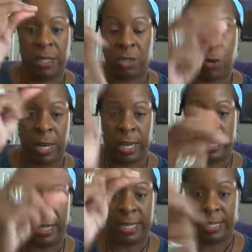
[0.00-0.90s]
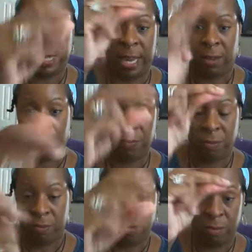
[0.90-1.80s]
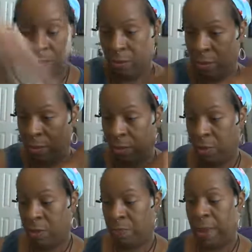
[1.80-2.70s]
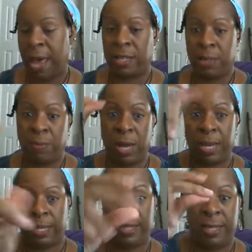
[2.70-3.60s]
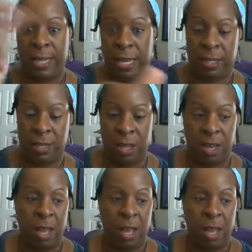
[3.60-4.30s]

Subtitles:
It's going like this now. It's passing by like this.